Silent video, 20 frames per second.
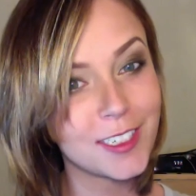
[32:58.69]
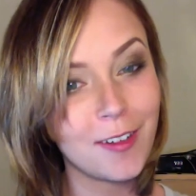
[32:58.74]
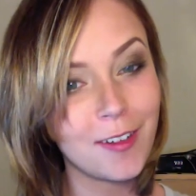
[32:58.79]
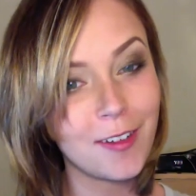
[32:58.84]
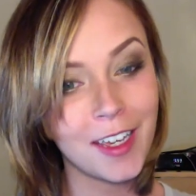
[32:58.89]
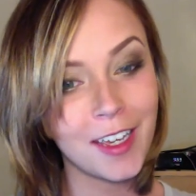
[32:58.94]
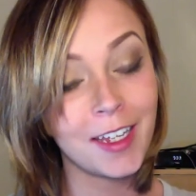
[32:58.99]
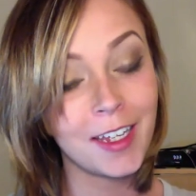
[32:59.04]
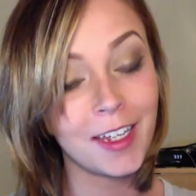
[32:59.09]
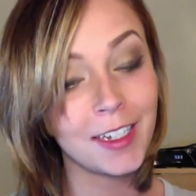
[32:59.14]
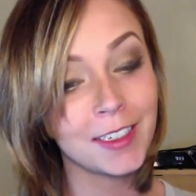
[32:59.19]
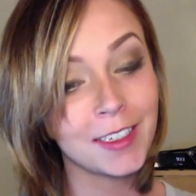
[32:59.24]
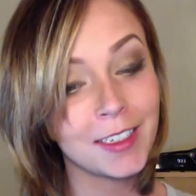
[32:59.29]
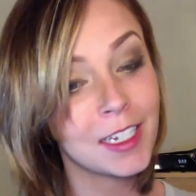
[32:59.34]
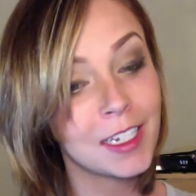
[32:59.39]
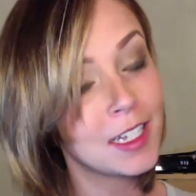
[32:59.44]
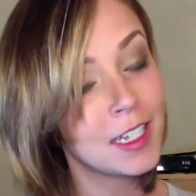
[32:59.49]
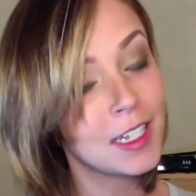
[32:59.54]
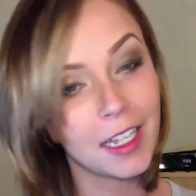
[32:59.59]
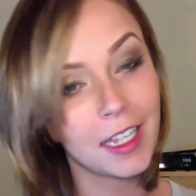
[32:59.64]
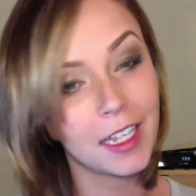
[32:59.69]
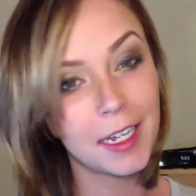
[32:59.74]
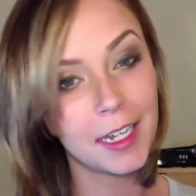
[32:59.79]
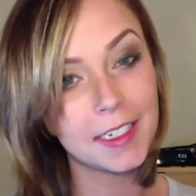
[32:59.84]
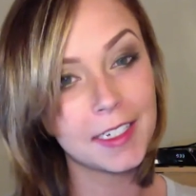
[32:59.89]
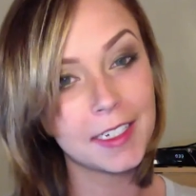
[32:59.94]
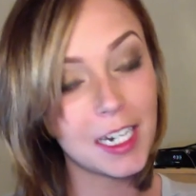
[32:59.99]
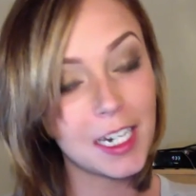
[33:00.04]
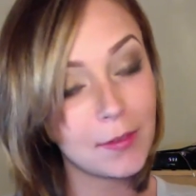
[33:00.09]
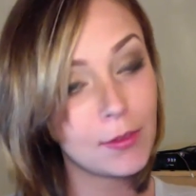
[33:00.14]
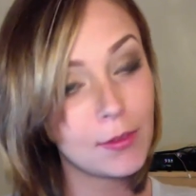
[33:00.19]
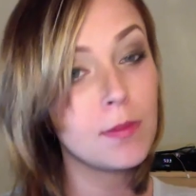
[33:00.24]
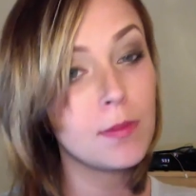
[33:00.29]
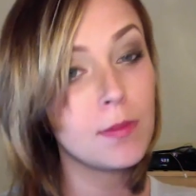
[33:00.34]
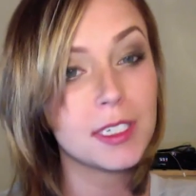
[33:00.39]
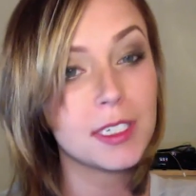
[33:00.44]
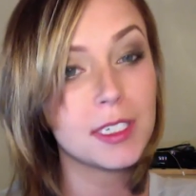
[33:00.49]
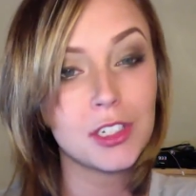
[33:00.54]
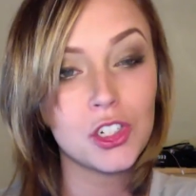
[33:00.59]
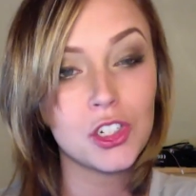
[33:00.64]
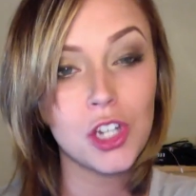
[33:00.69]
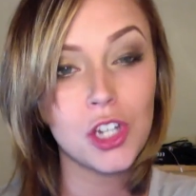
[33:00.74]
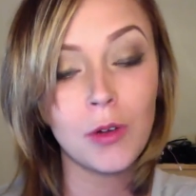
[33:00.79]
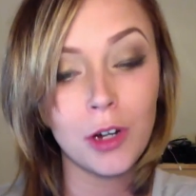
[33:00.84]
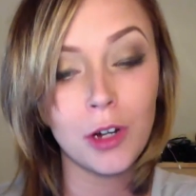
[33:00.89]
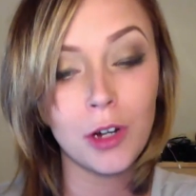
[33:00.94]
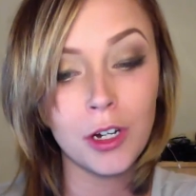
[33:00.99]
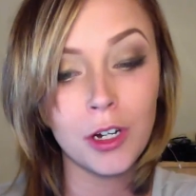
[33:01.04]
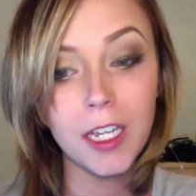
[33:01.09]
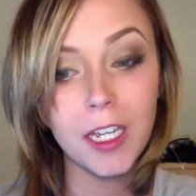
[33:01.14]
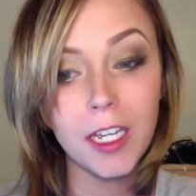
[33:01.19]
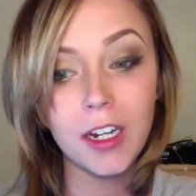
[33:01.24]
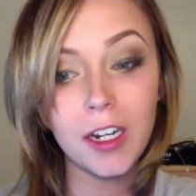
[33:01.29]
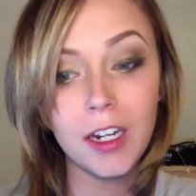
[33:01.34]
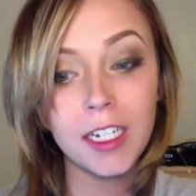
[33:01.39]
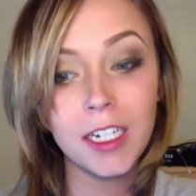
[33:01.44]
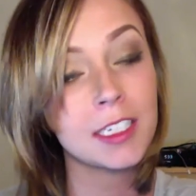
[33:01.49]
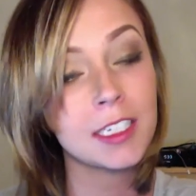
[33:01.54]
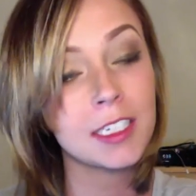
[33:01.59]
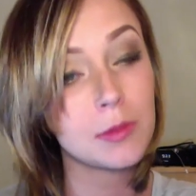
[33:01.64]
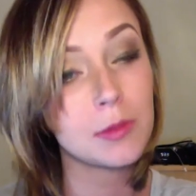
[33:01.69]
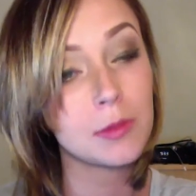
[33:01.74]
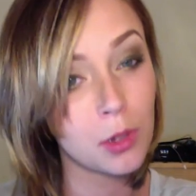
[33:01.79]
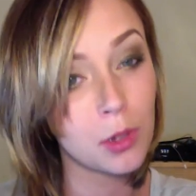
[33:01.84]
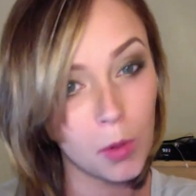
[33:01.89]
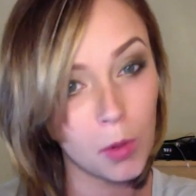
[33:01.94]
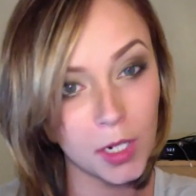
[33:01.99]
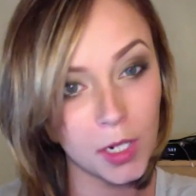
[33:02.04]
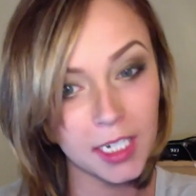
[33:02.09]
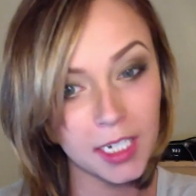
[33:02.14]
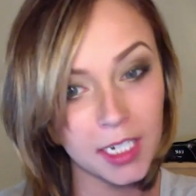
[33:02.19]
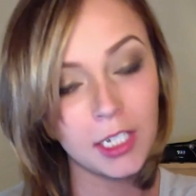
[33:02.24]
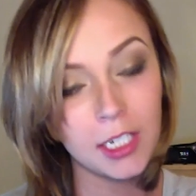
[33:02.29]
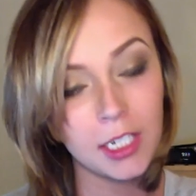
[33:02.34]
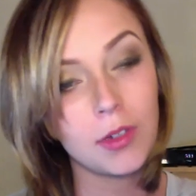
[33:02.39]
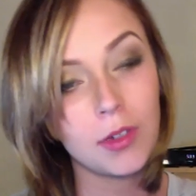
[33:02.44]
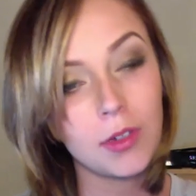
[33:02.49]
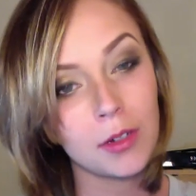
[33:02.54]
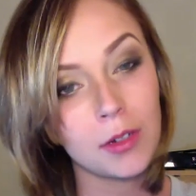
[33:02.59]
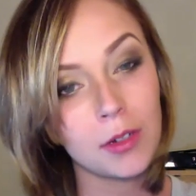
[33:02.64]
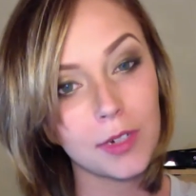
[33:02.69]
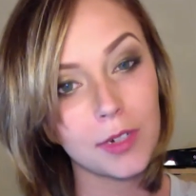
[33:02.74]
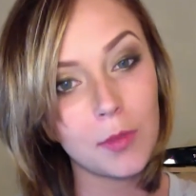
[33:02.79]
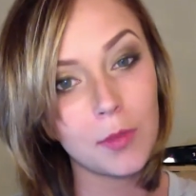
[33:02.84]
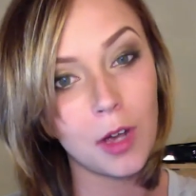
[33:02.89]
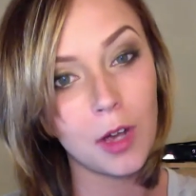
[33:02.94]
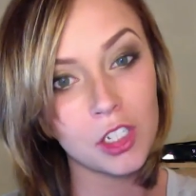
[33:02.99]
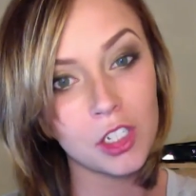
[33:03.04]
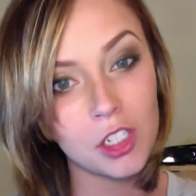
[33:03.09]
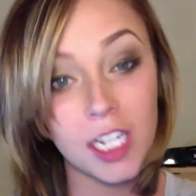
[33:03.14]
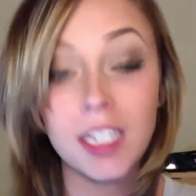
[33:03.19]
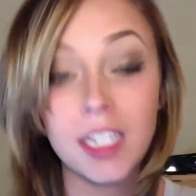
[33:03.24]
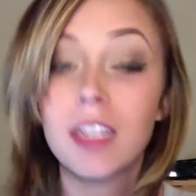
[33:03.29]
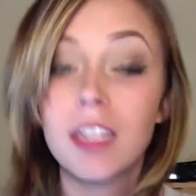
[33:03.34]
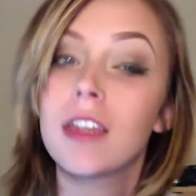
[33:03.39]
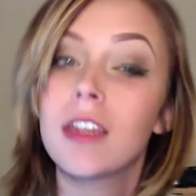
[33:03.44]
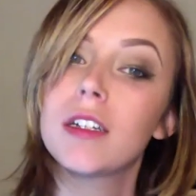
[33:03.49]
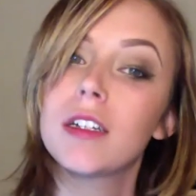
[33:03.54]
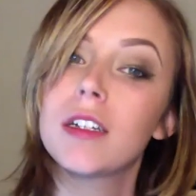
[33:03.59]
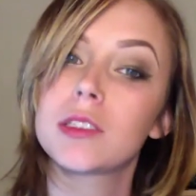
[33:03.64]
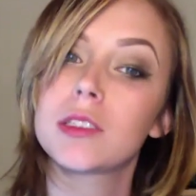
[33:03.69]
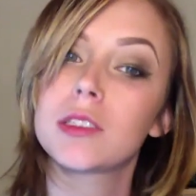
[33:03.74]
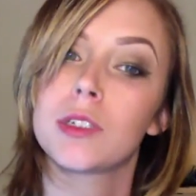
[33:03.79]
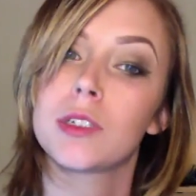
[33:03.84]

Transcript: And like I said, if you missed the show earlier, it is recorded and you can re-watch it, as well as